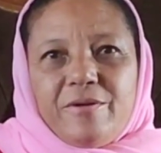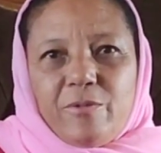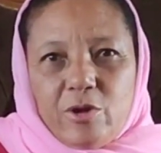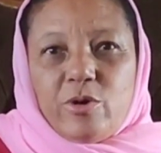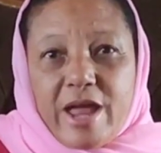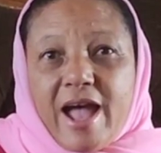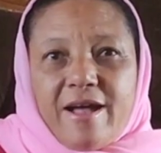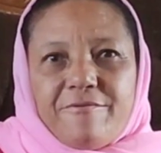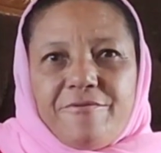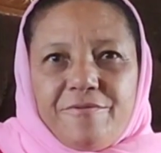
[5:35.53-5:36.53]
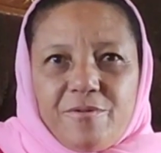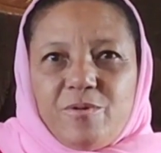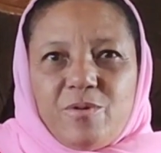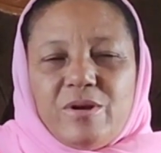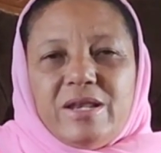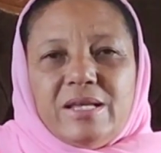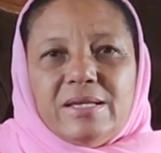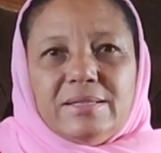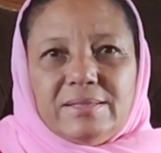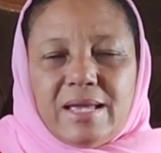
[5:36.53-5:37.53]
don't have on
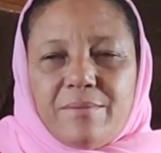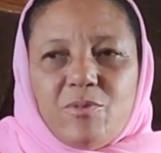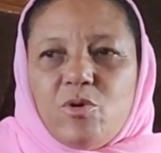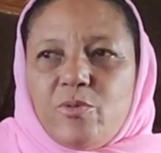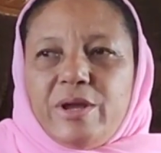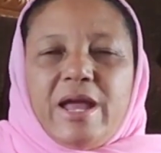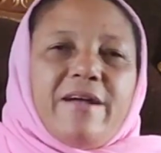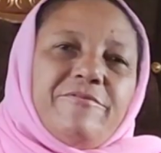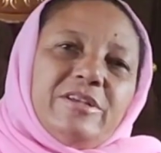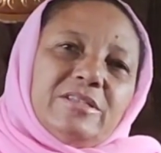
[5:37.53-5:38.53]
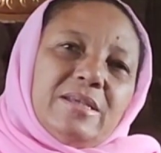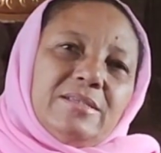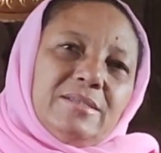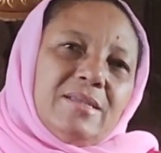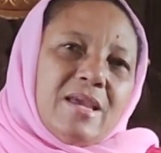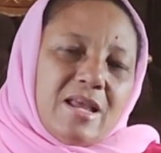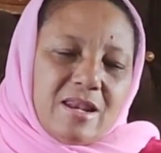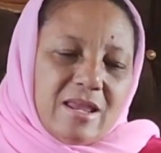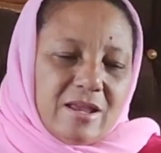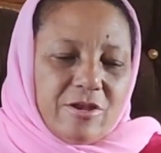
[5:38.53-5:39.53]
the same. All we have is that
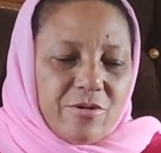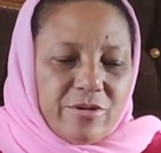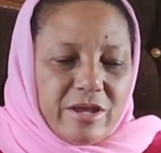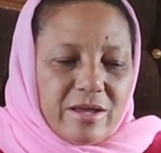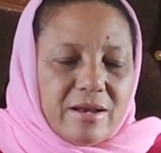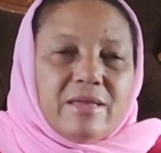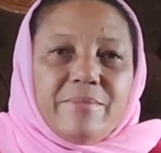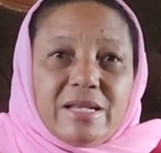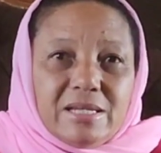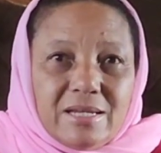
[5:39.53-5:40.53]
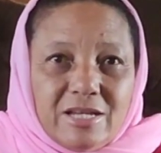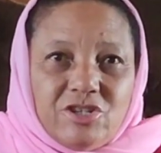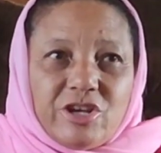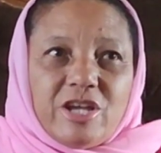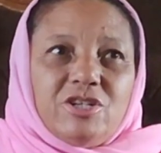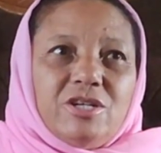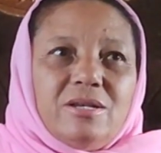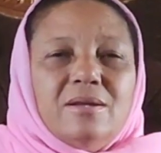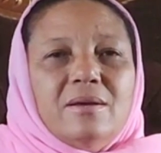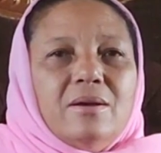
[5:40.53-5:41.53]
the limited education,
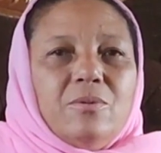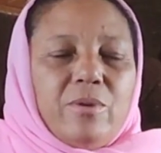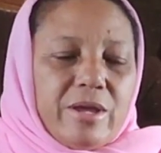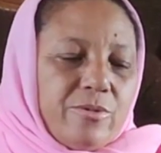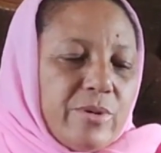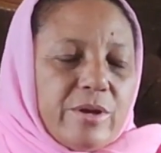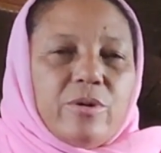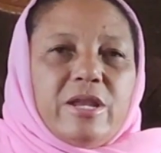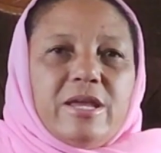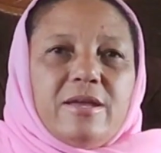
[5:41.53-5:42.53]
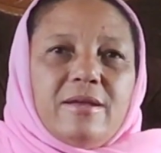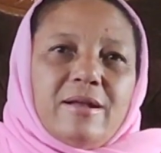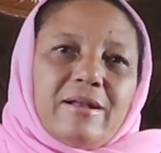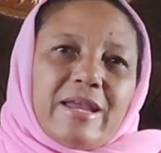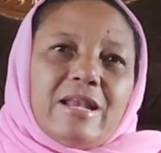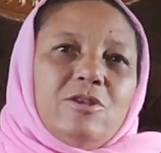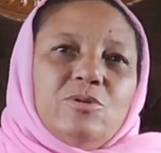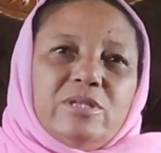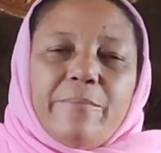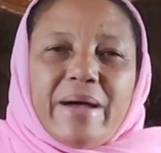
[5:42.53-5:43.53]
where we only can
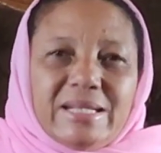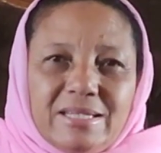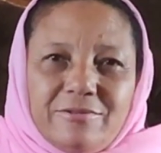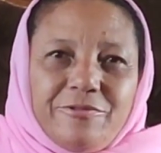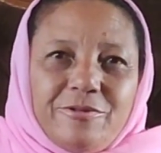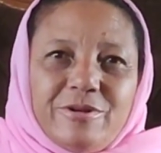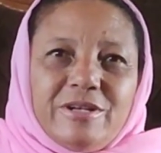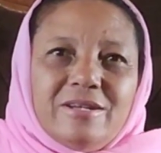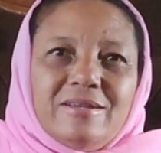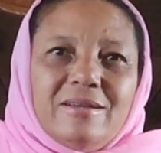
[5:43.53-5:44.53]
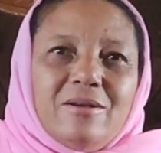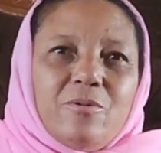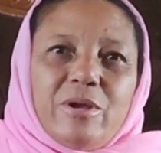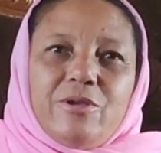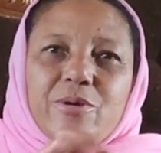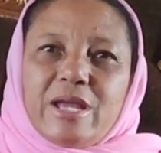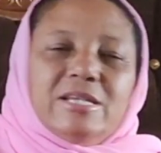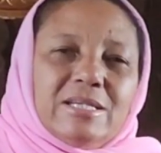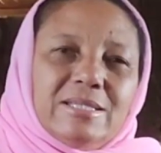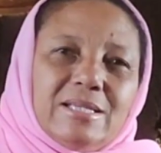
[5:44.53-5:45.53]
use a button phone, where you can
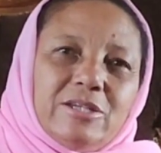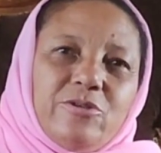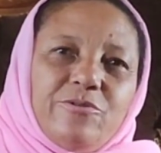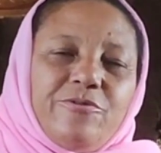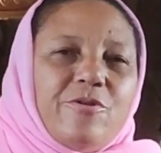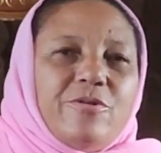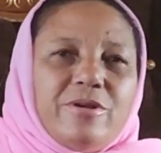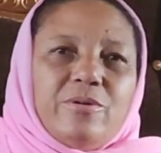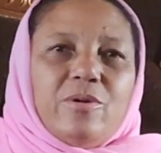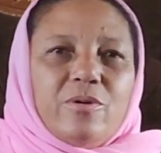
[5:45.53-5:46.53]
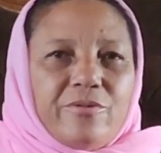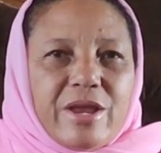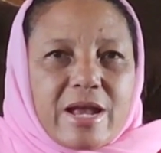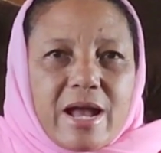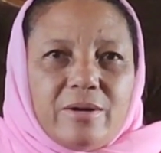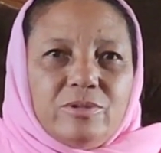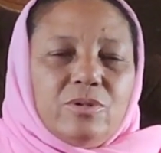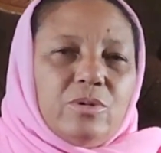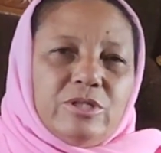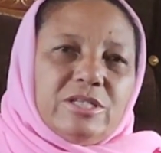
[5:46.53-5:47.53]
just answer your phone or ring out
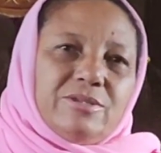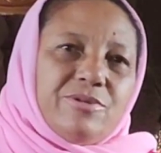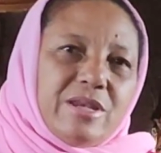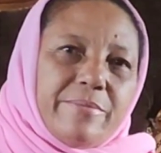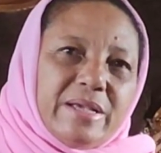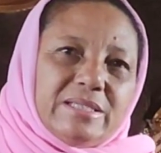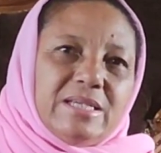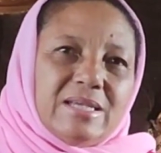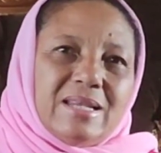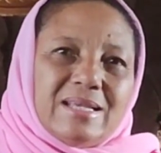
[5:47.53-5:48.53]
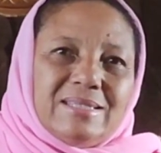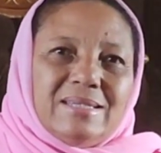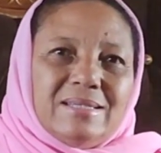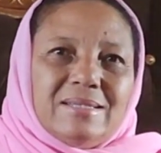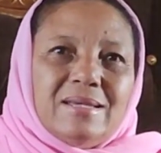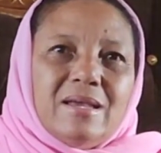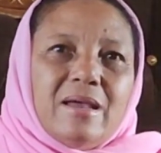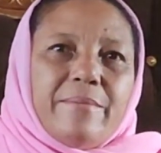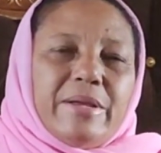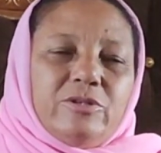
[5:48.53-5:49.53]
or just read a message and that's it.
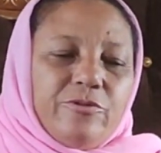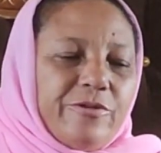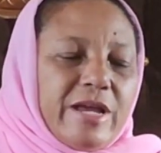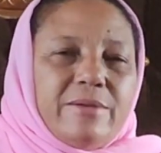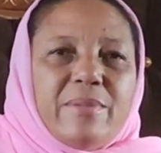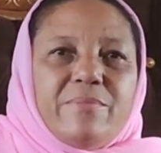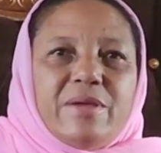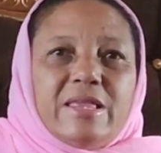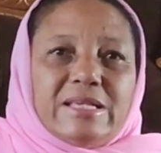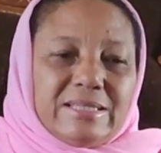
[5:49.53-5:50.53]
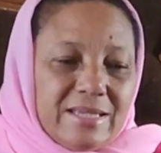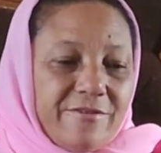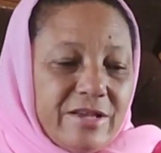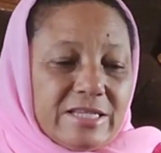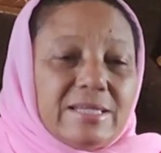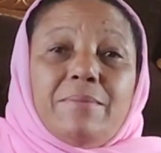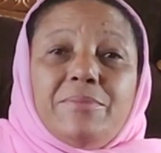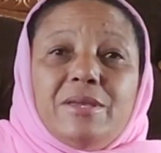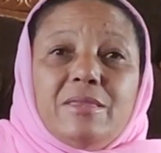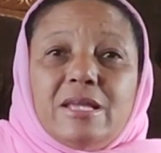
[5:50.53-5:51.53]
But you find maybe there's even
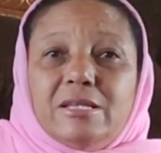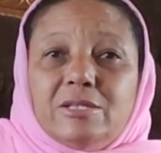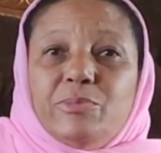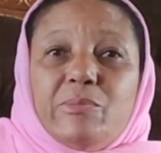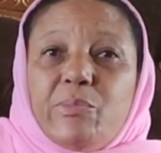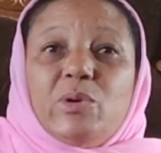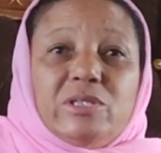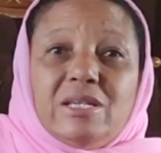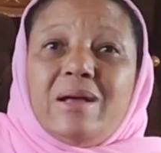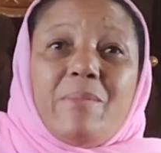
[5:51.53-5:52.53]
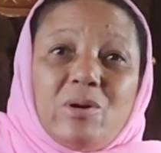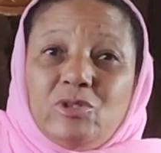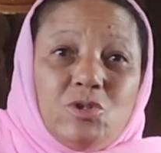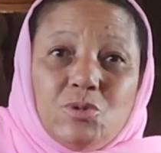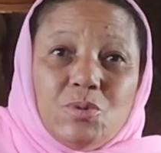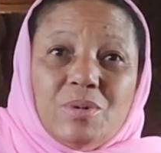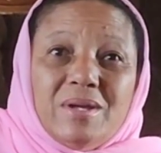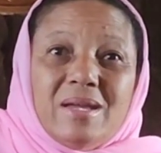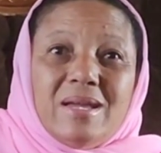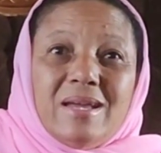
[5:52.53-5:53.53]
something that is being posted about you
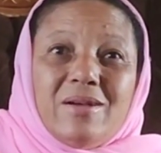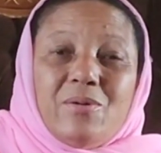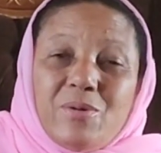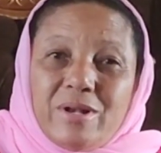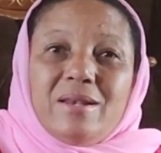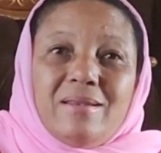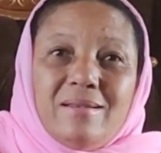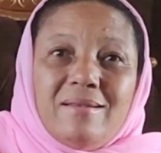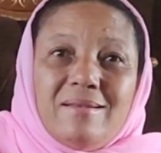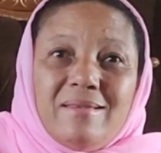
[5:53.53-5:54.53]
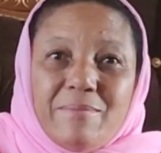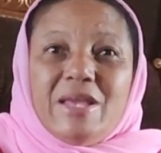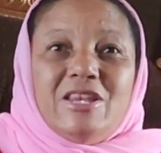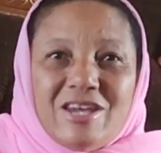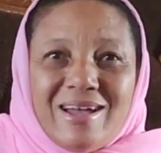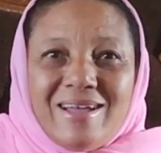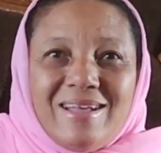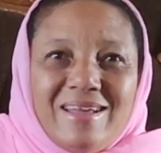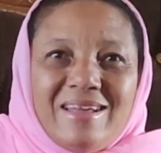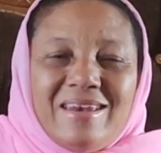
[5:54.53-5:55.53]
on the media.
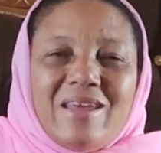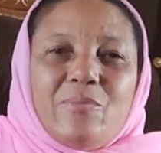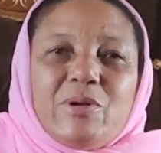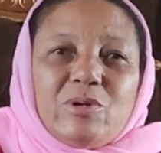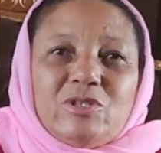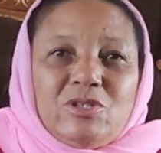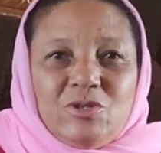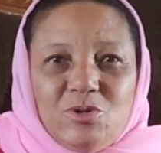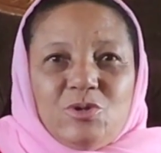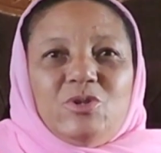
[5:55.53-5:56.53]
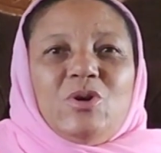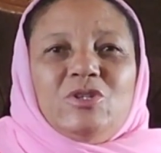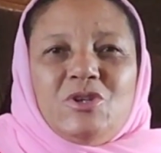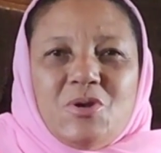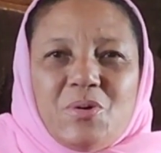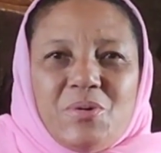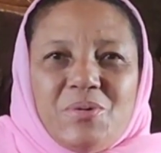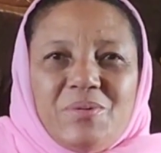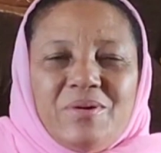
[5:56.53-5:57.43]
Now, because you don't know